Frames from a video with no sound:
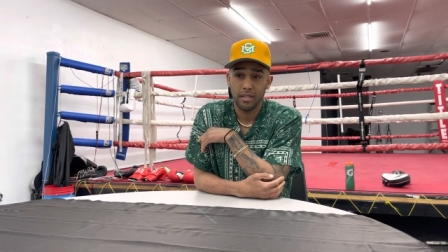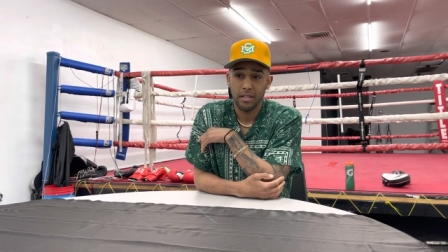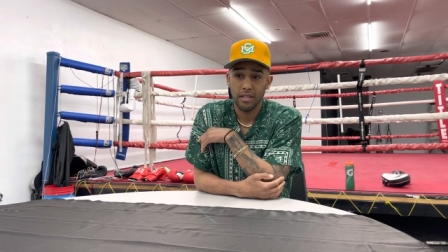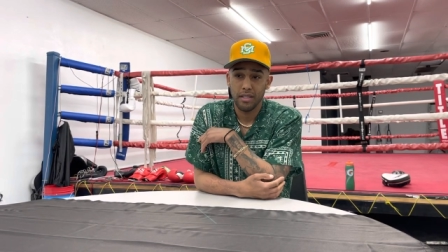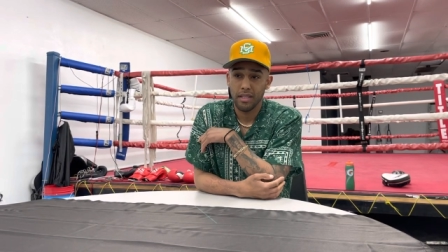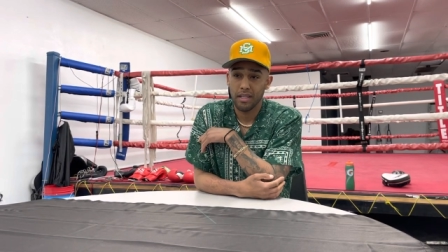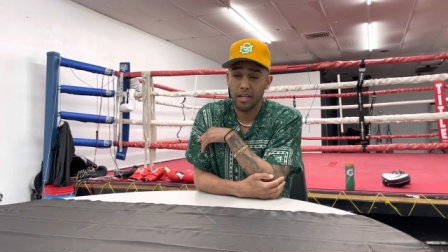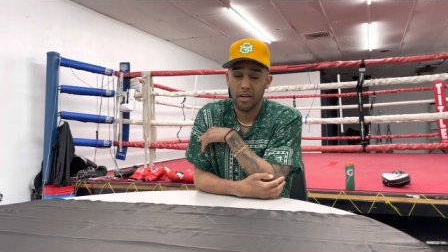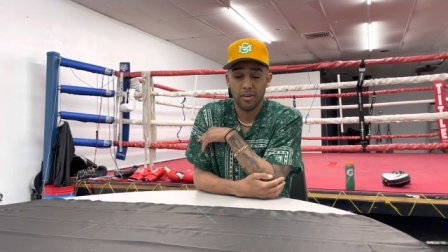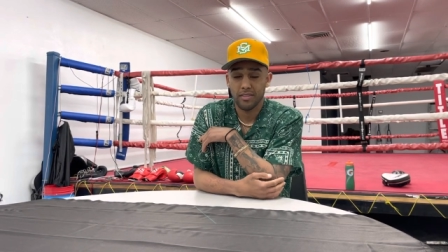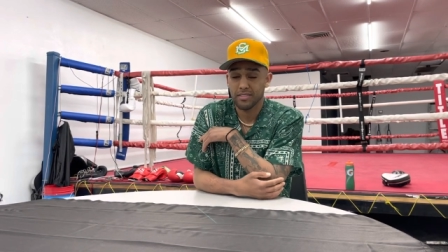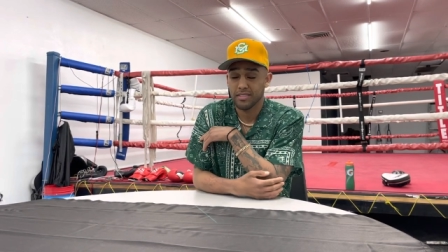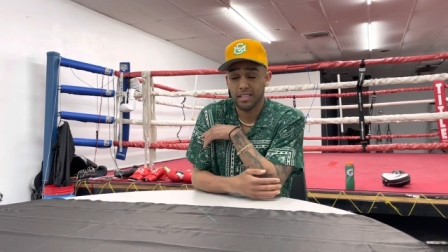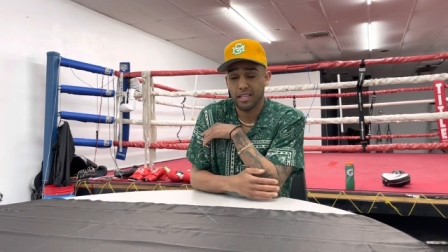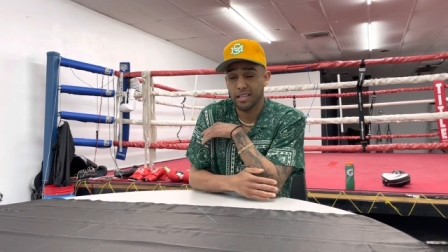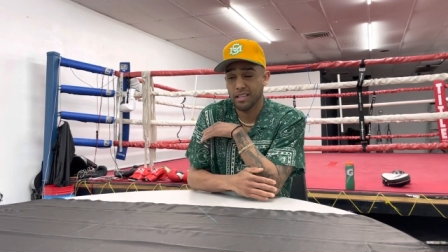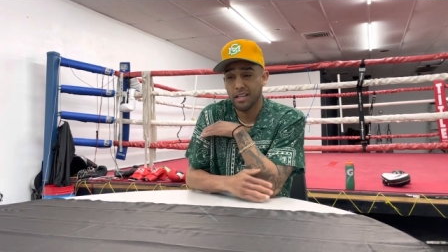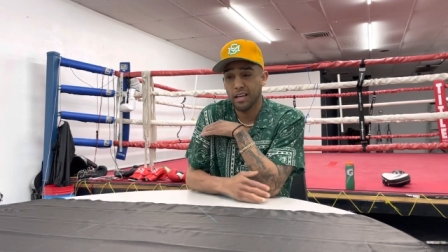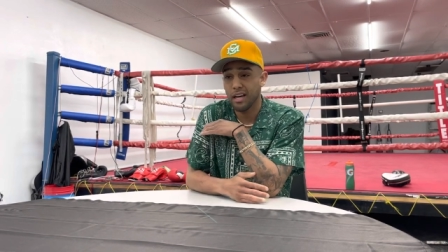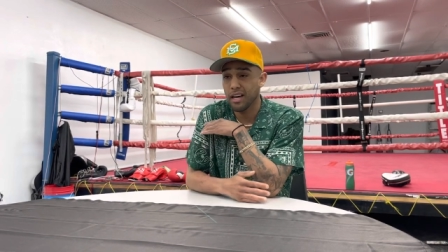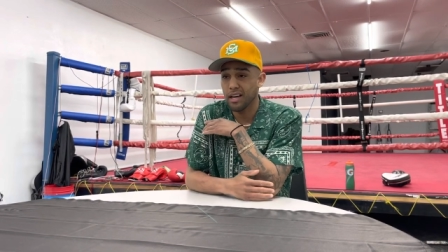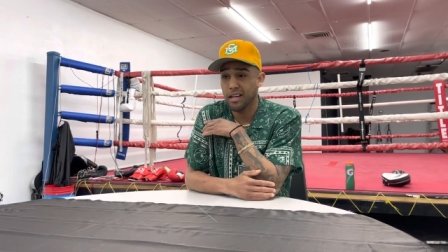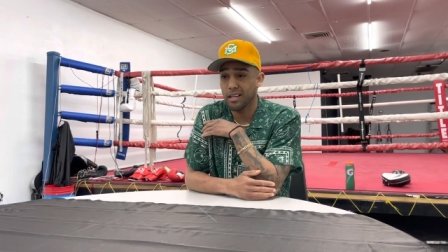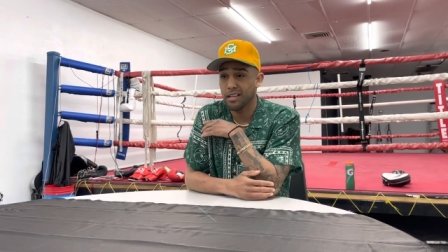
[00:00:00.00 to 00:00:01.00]
And I was like,
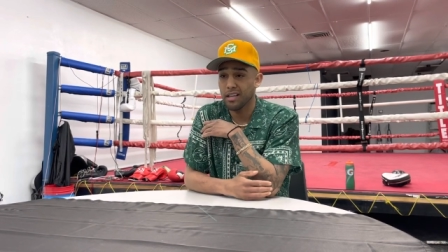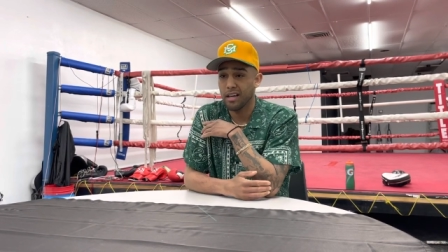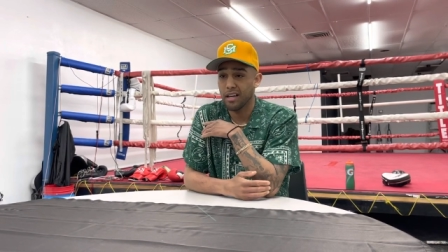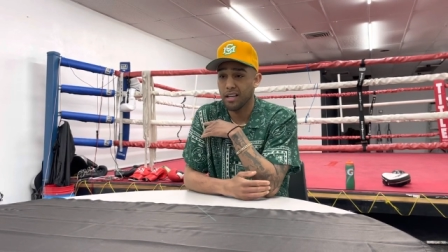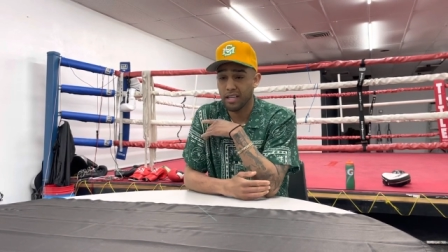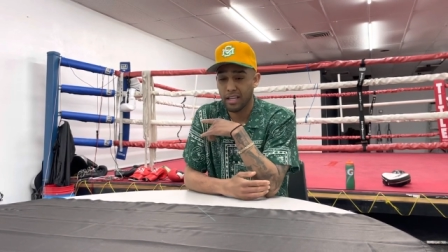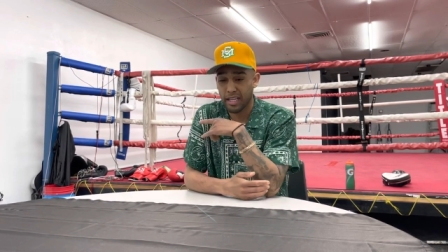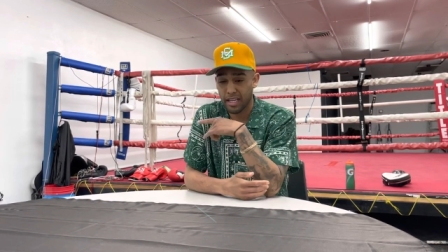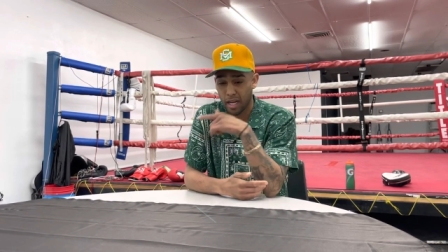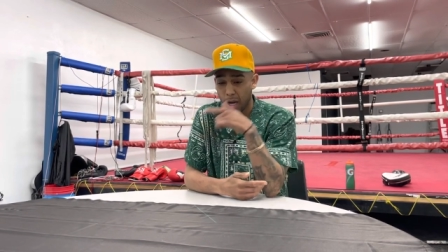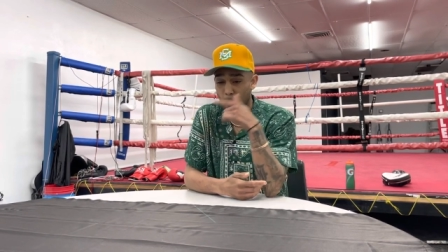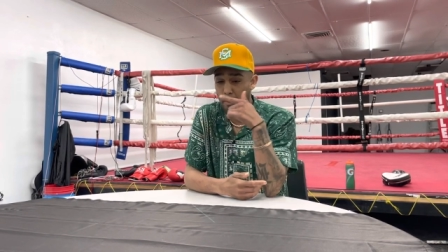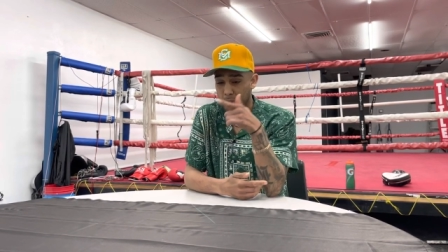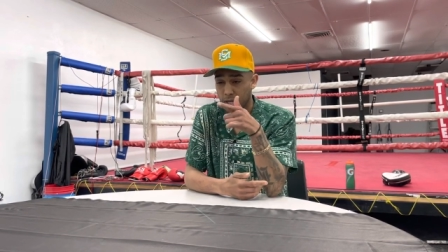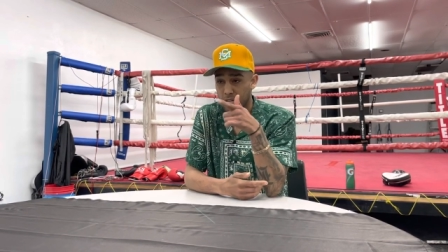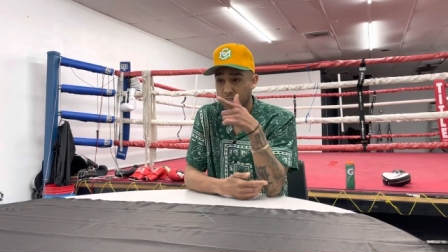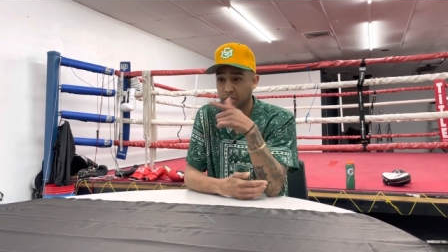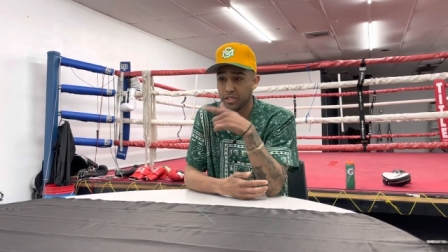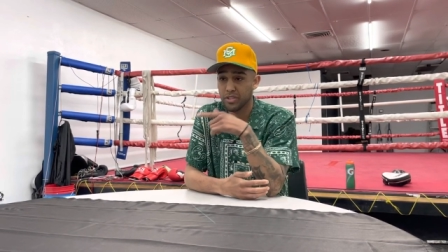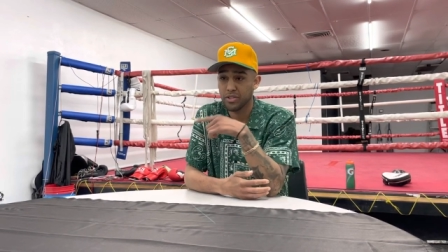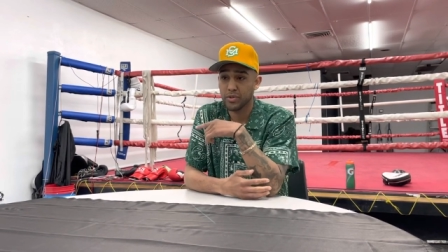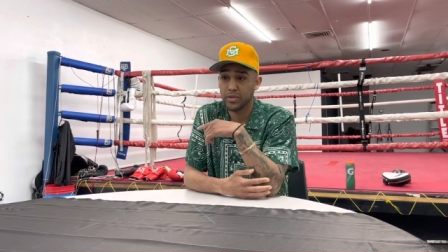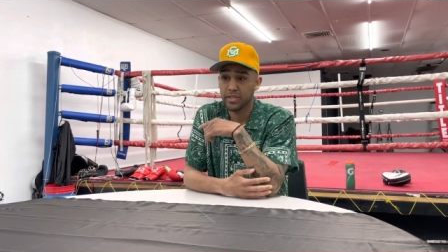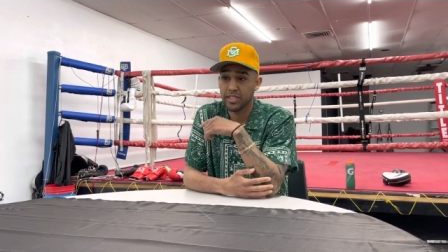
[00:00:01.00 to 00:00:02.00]
nah, like, I'm gonna
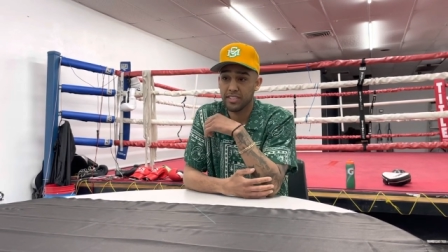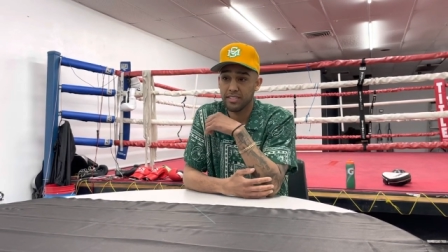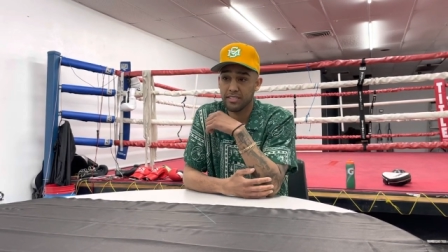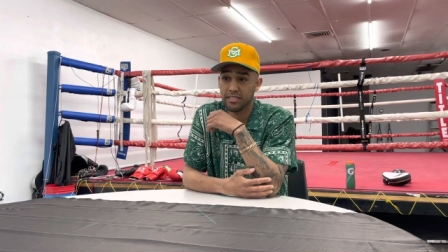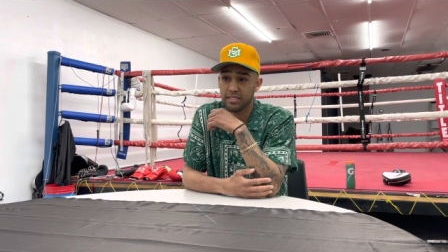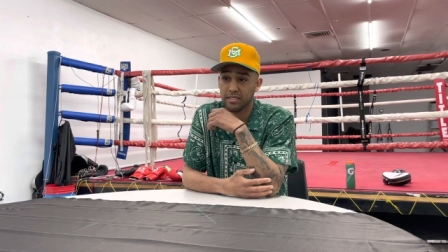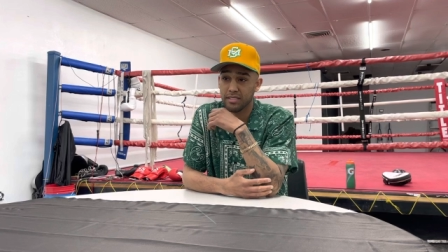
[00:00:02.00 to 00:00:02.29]
do this.